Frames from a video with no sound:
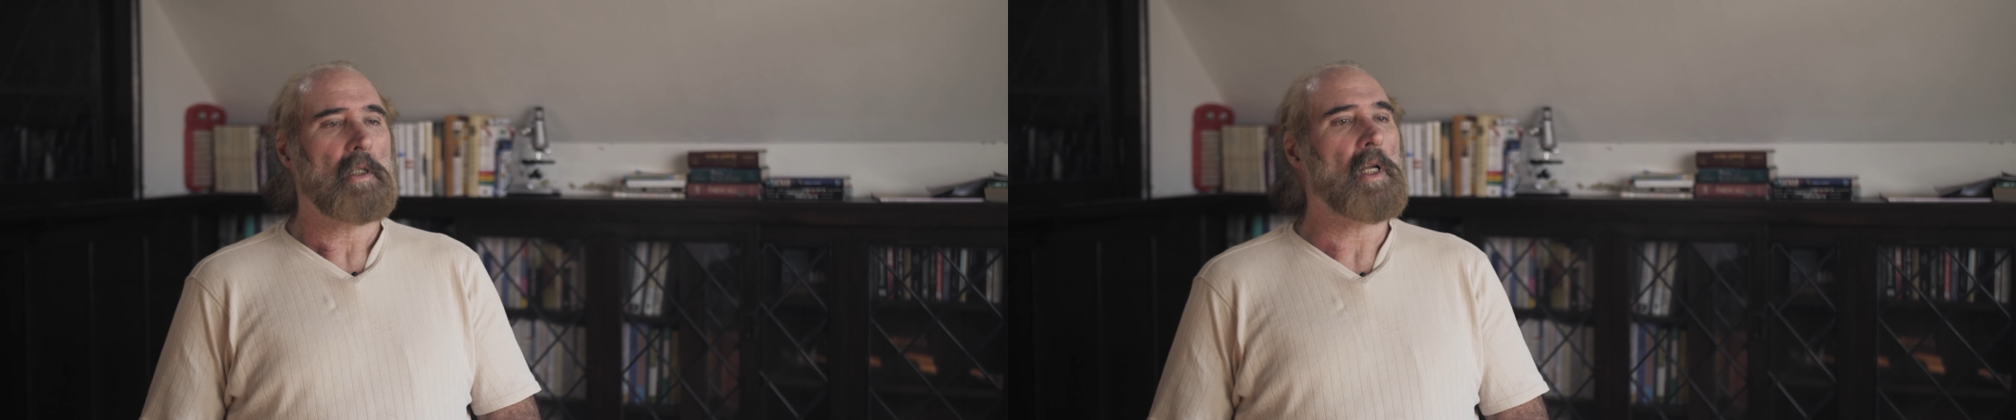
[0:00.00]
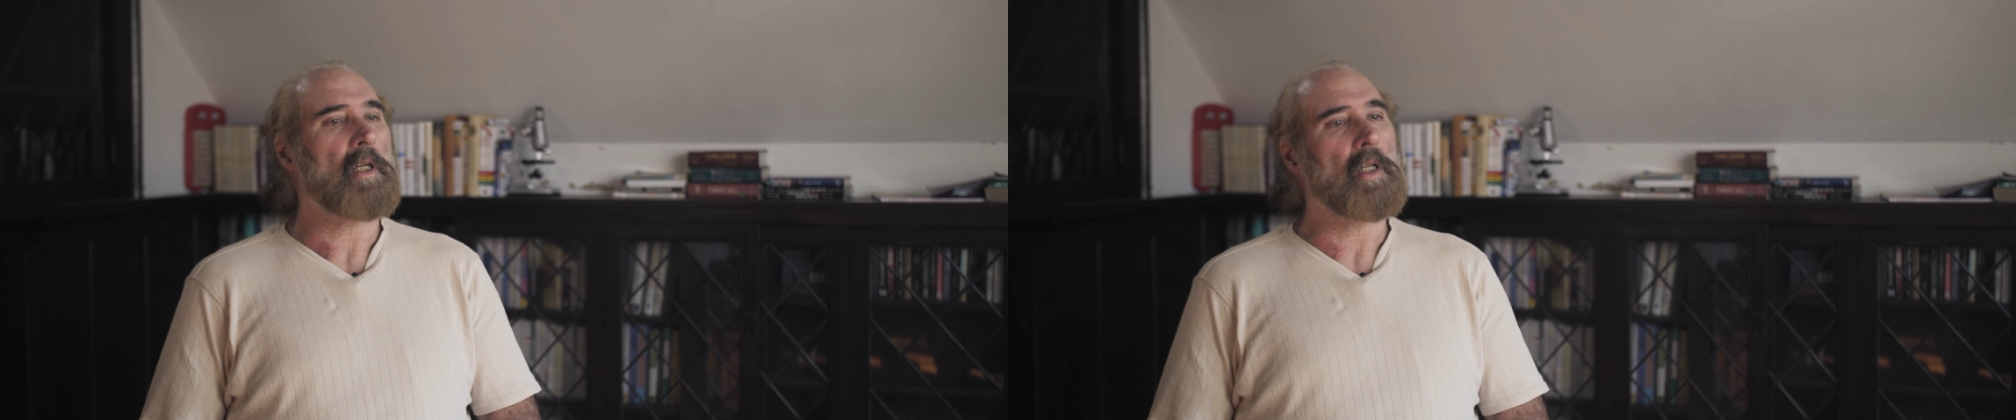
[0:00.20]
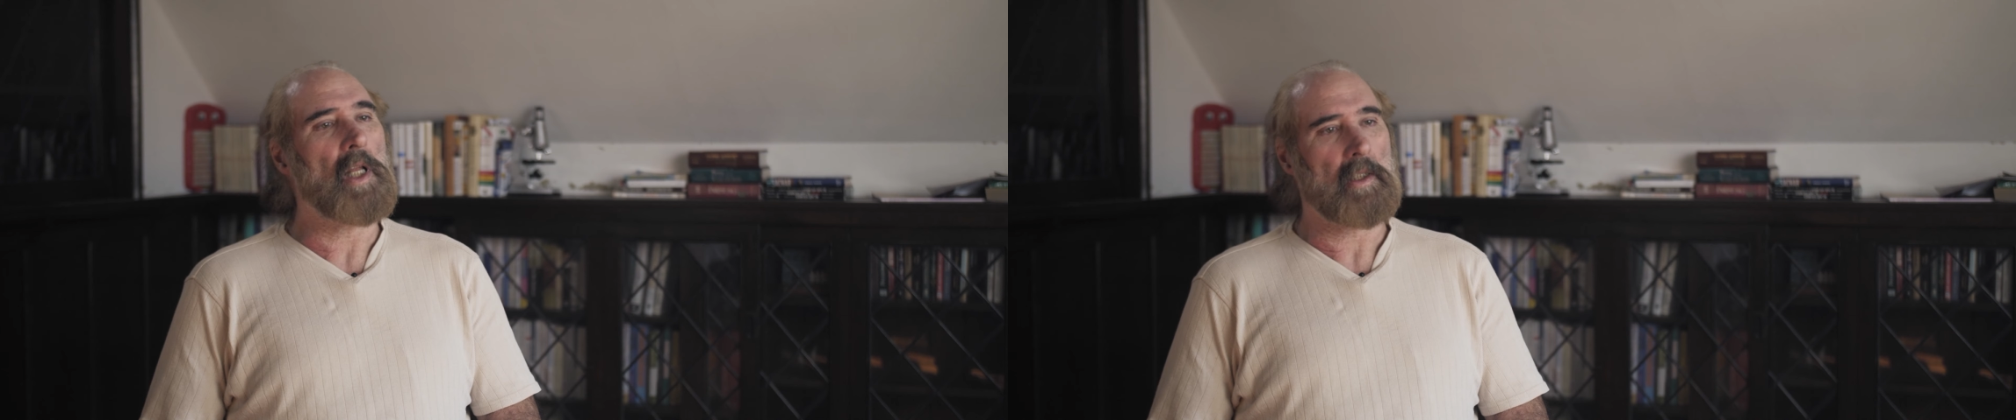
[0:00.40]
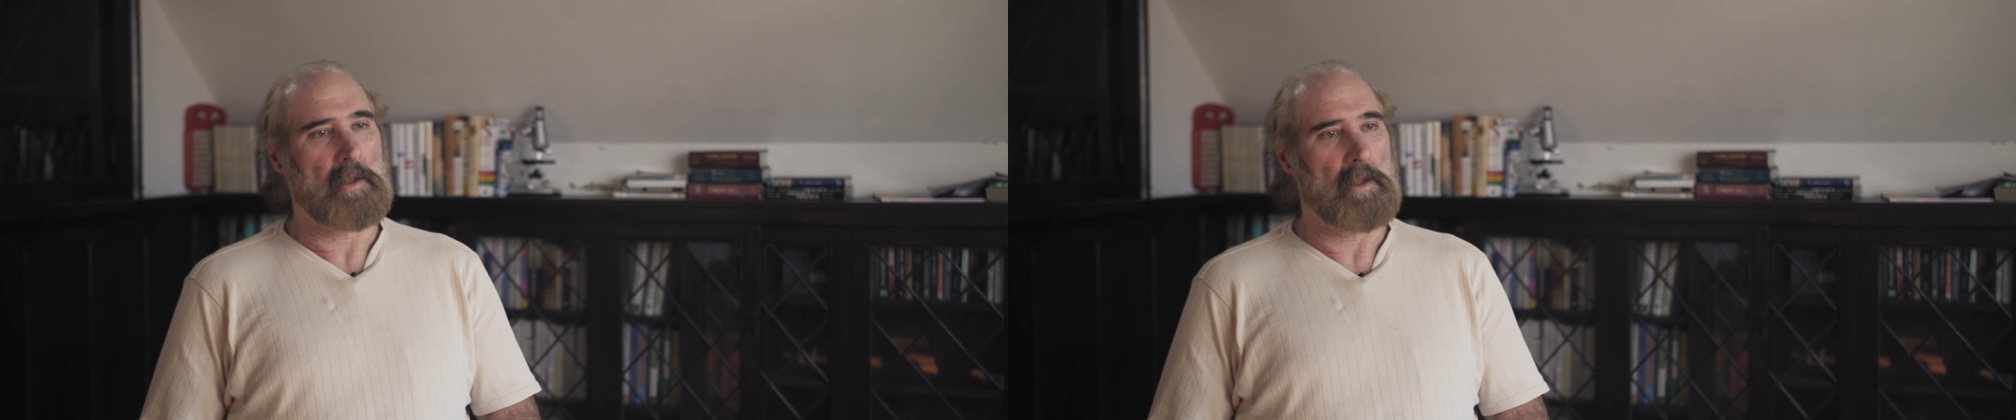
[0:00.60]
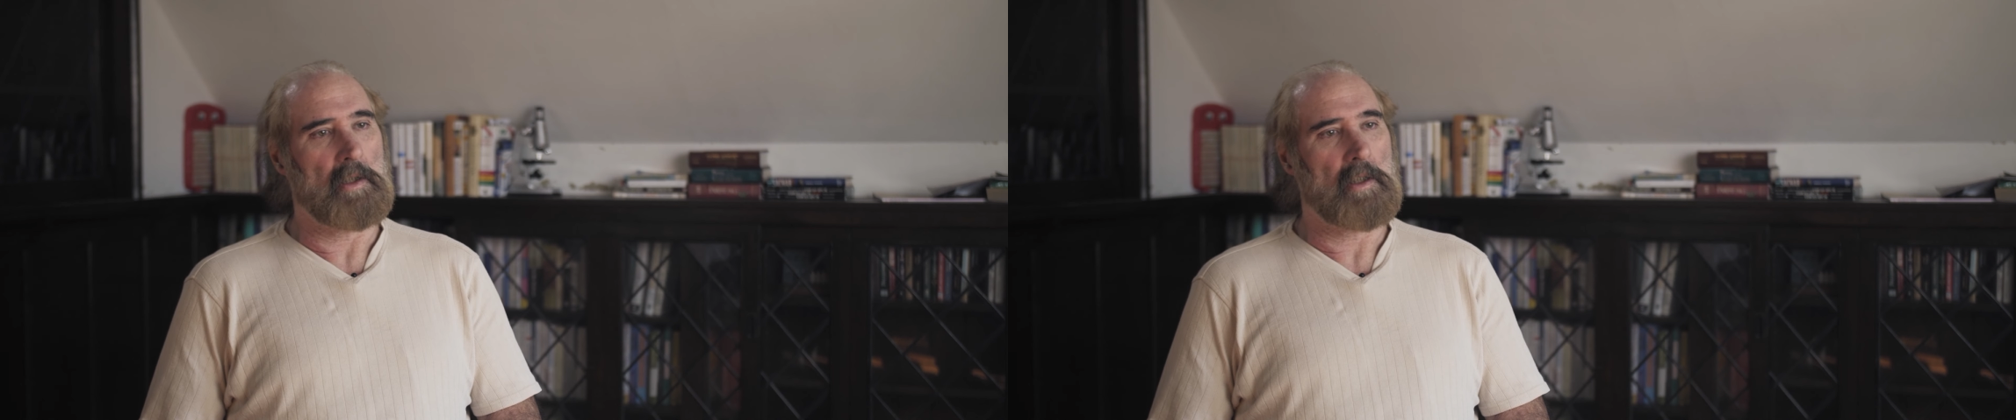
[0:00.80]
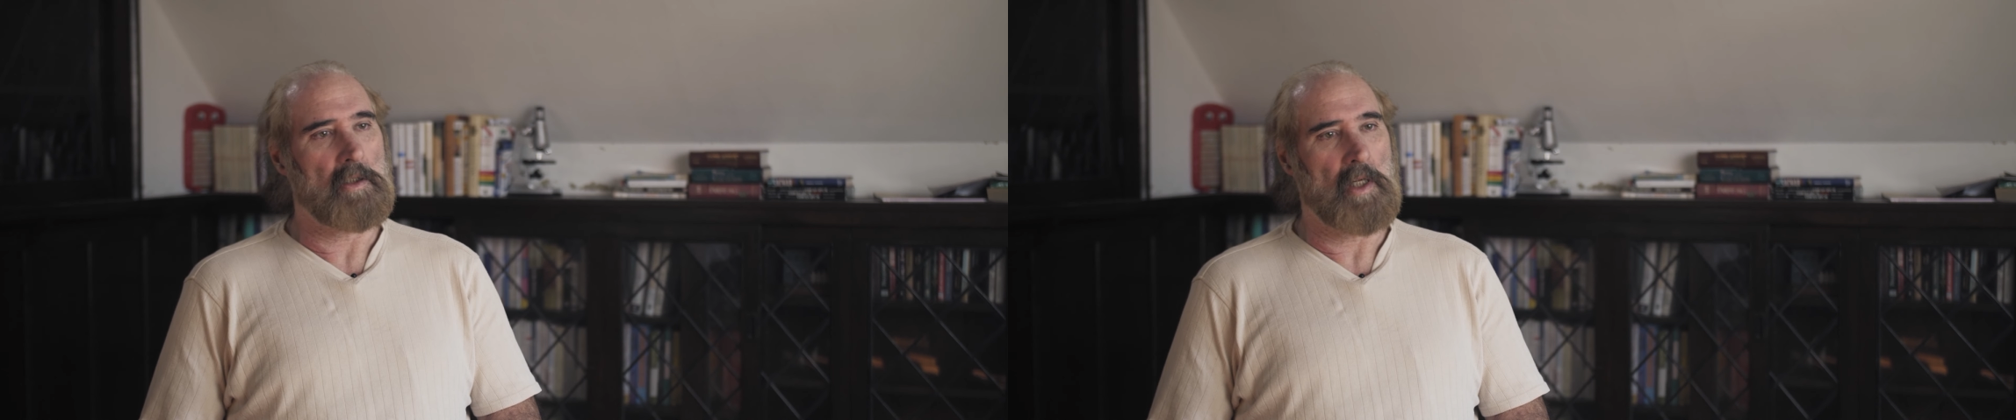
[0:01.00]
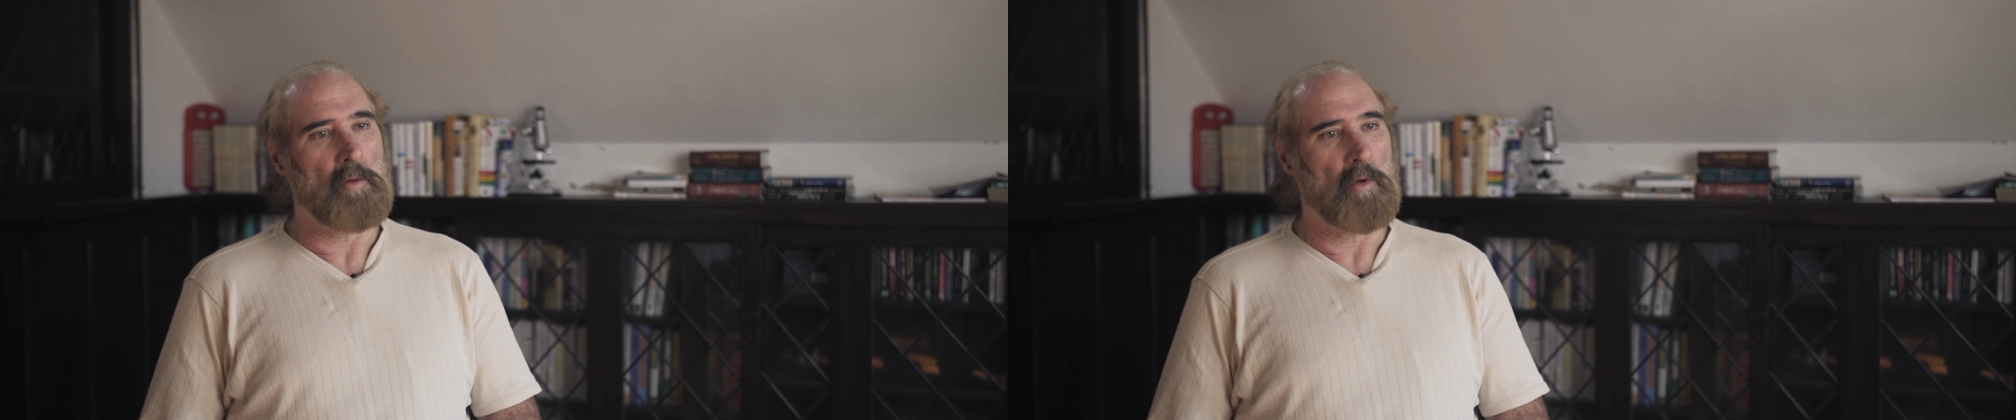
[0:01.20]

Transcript: neglected because they